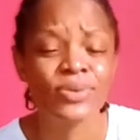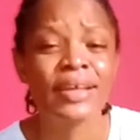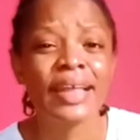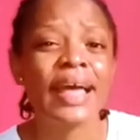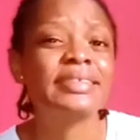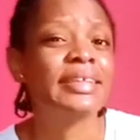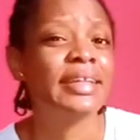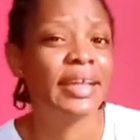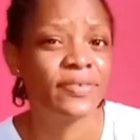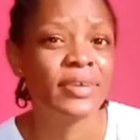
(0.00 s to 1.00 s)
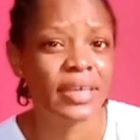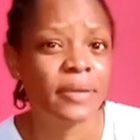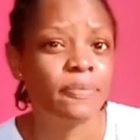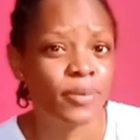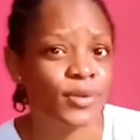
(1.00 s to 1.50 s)
we're not at
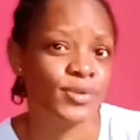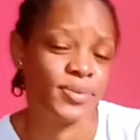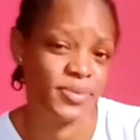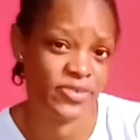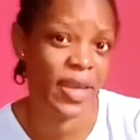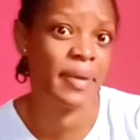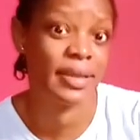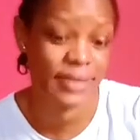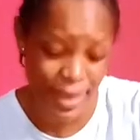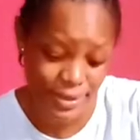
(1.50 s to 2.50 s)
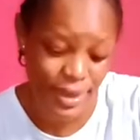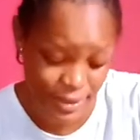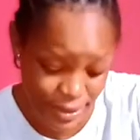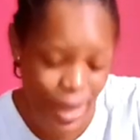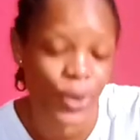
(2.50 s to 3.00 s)
11k plus subscribers as
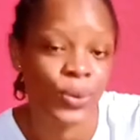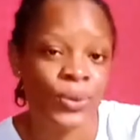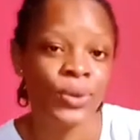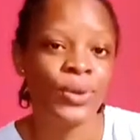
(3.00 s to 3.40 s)
at now.